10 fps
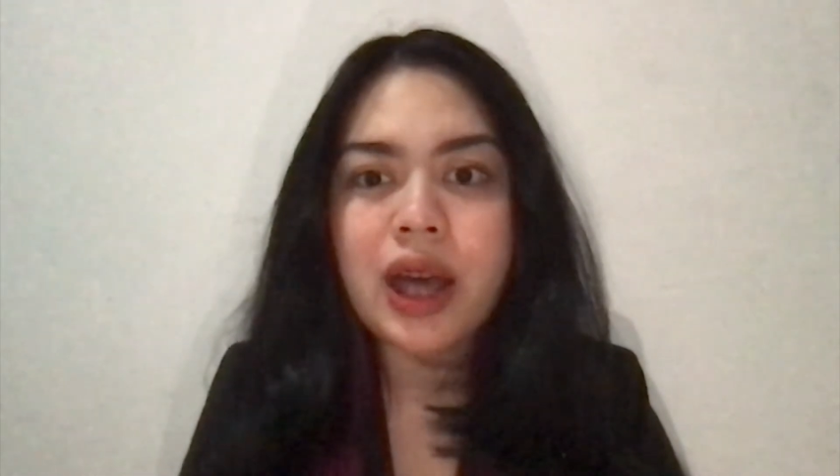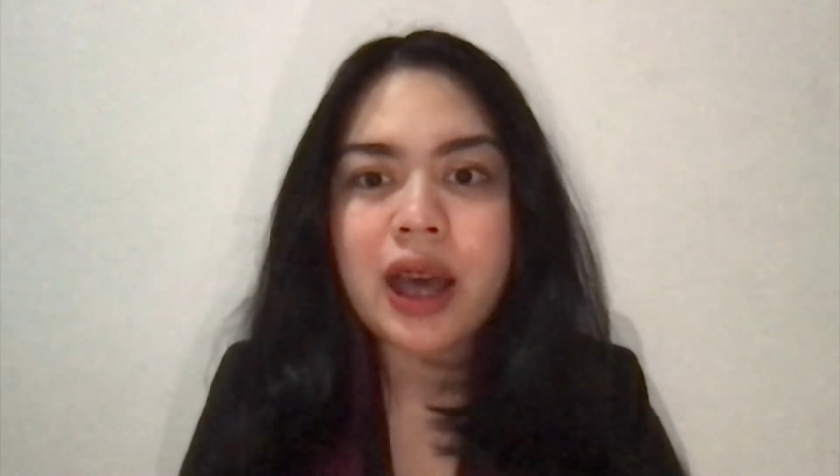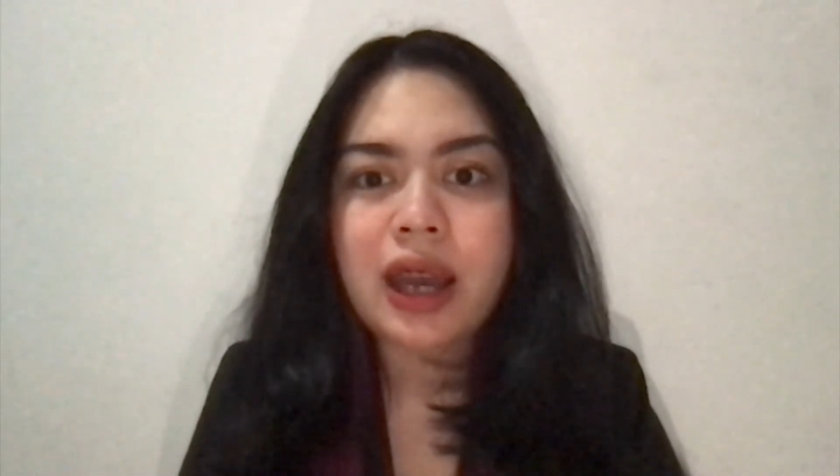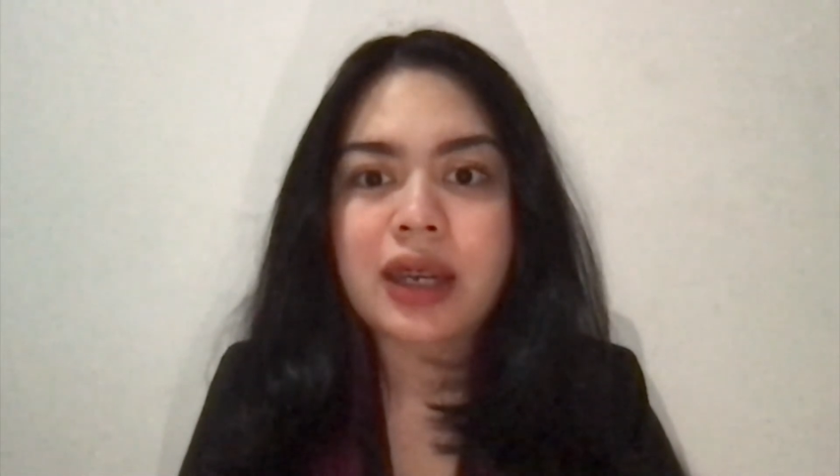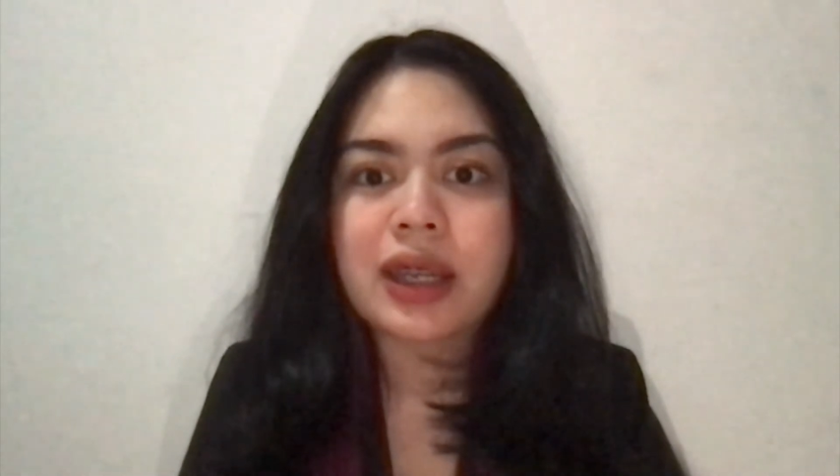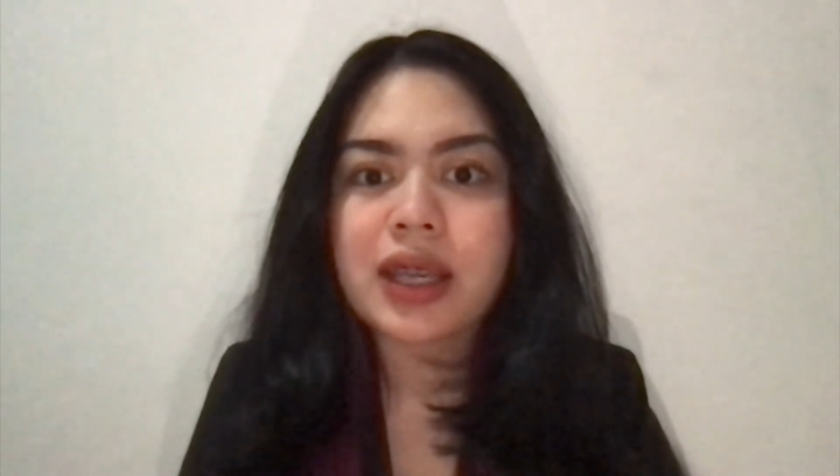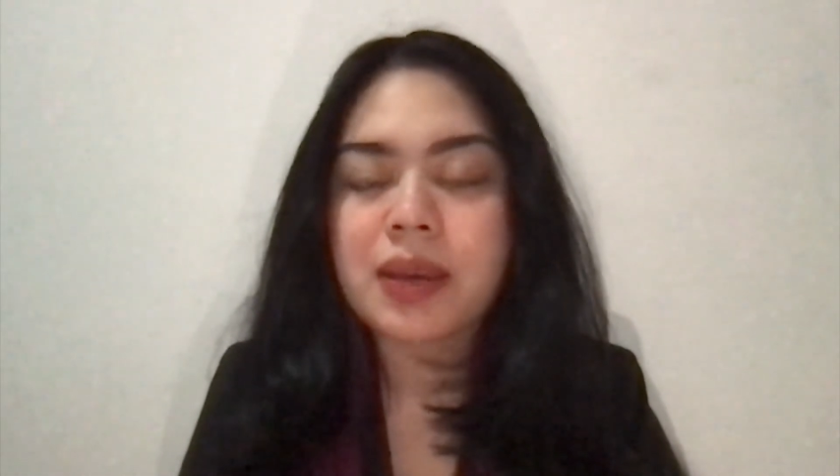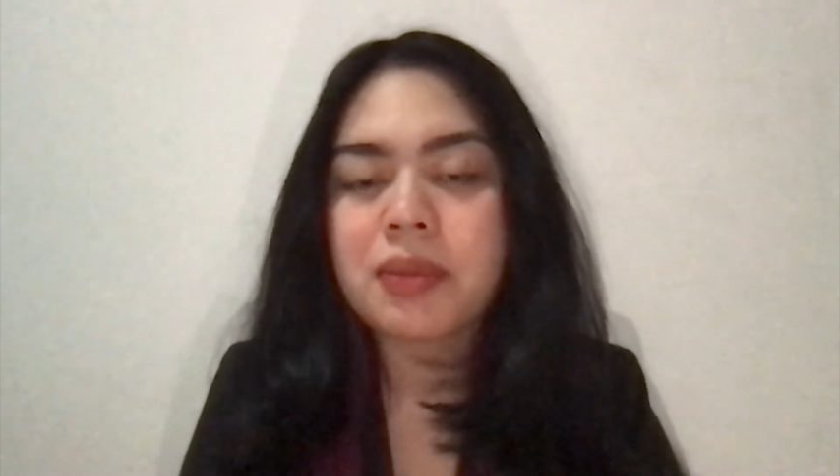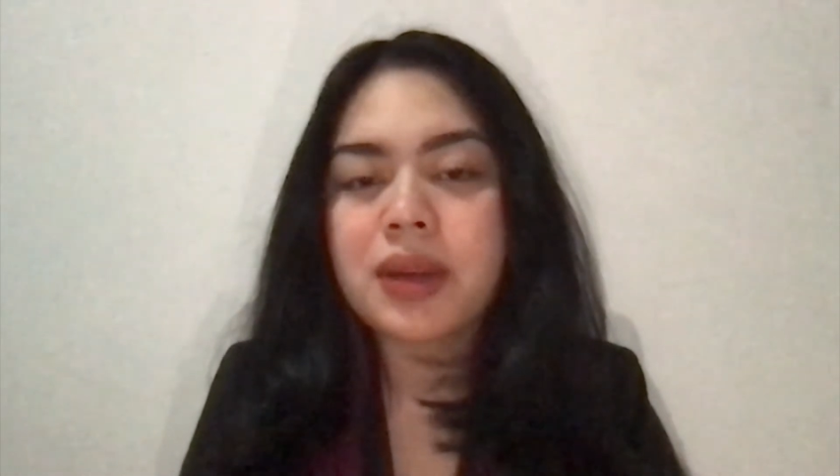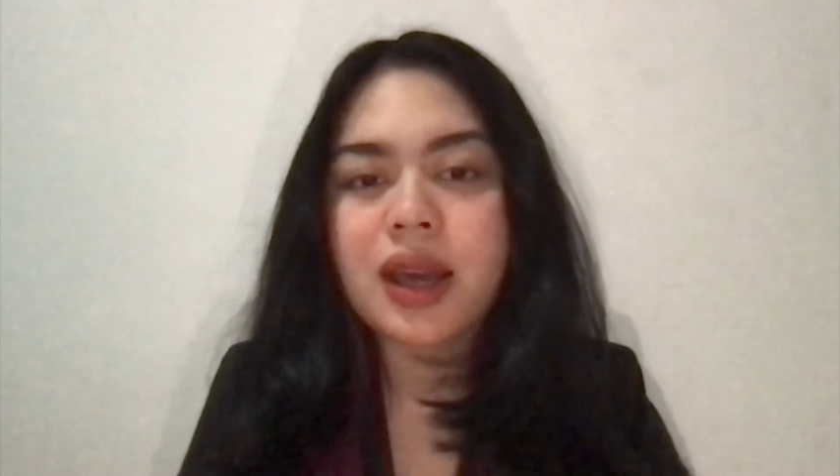and the
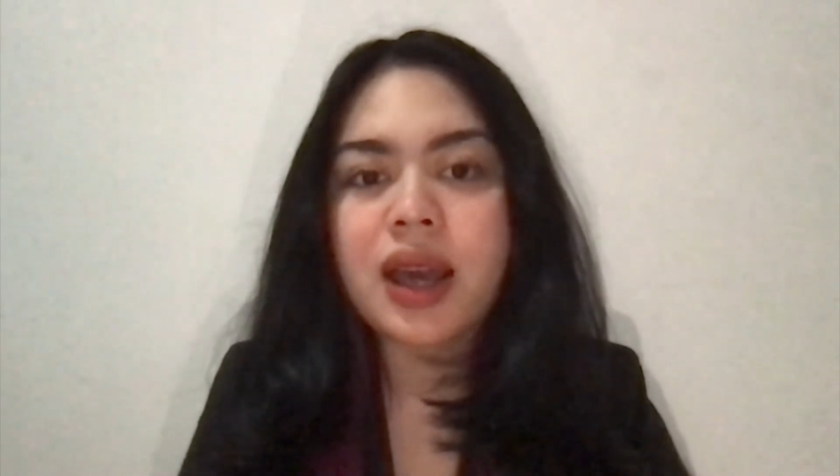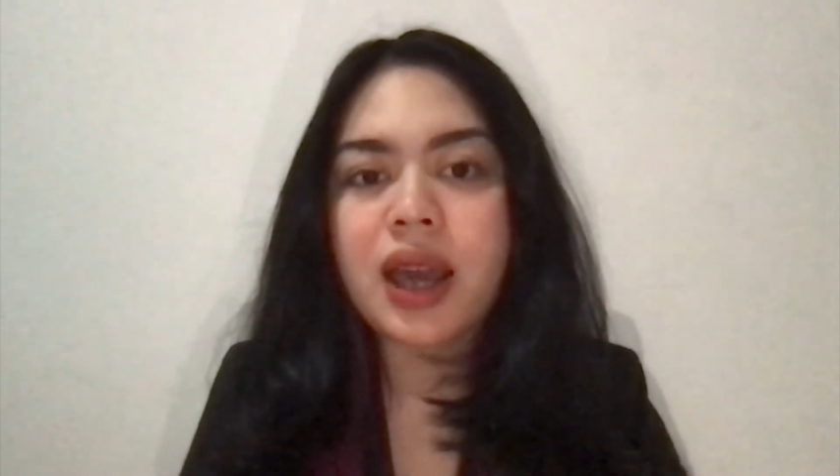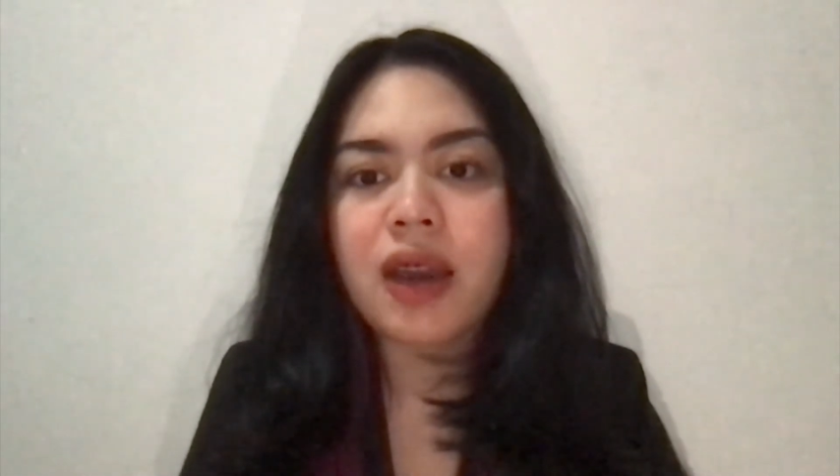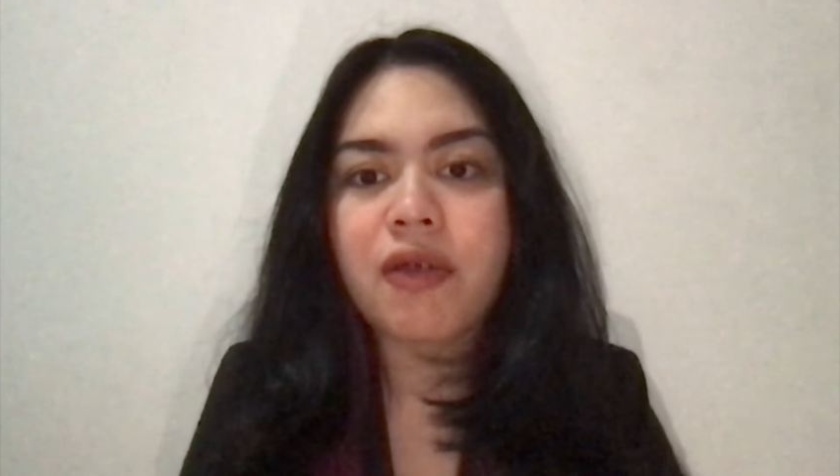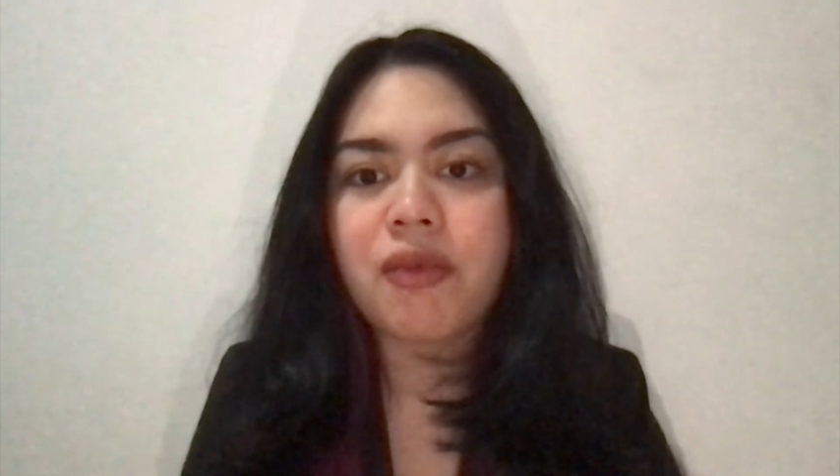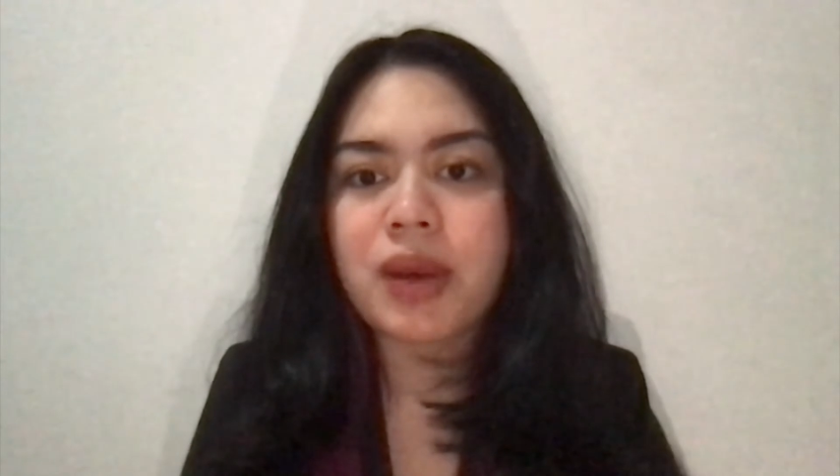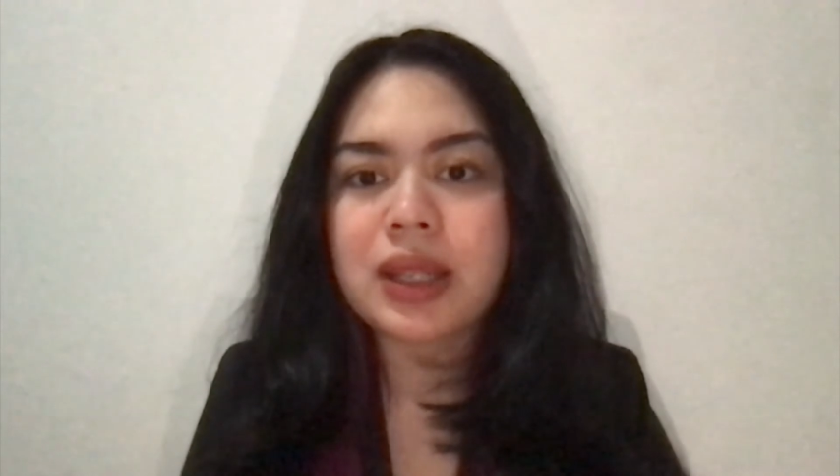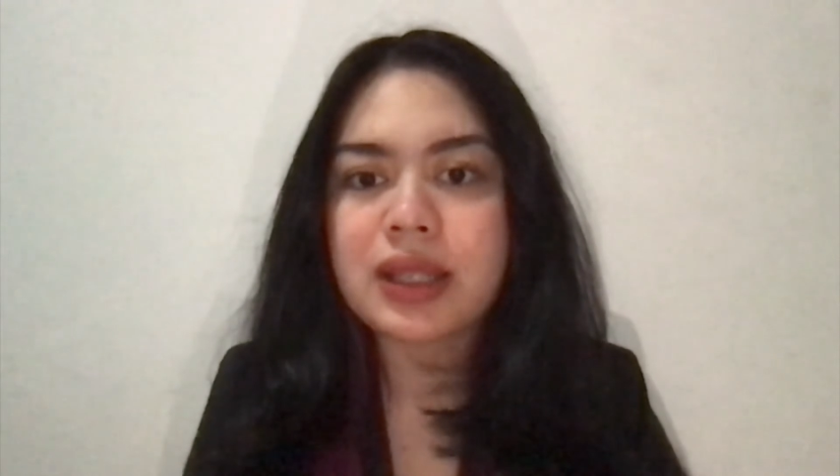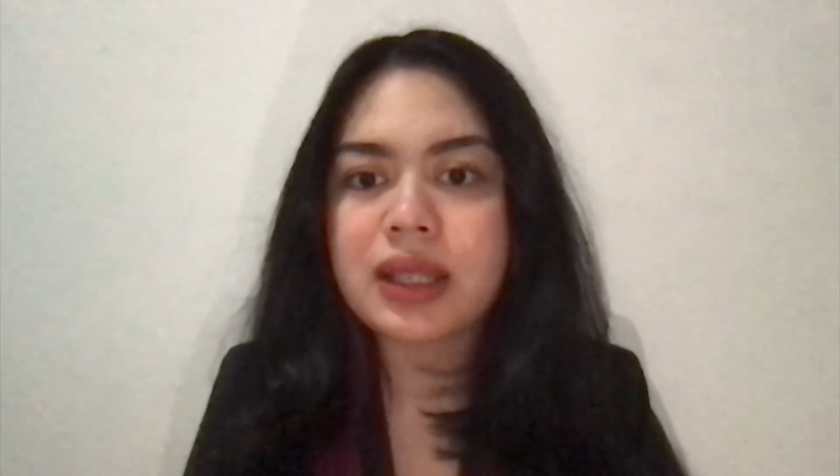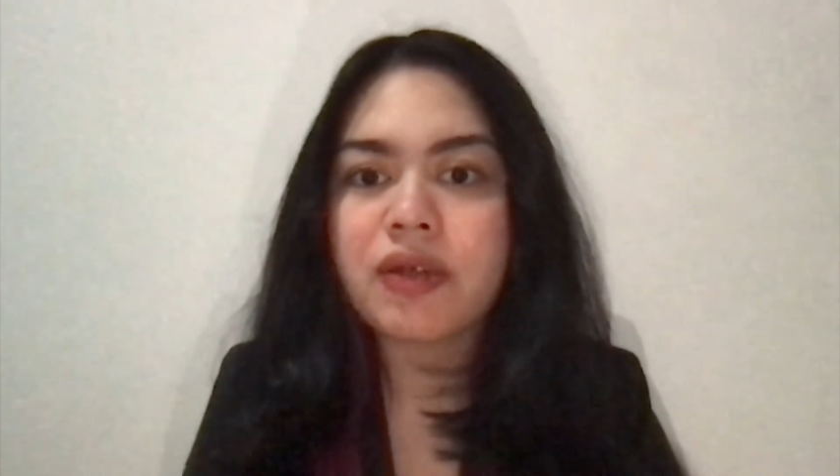Gambia have
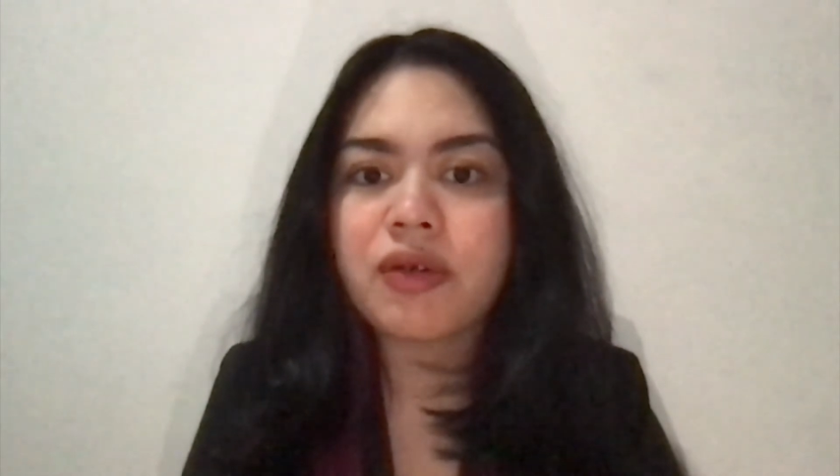massive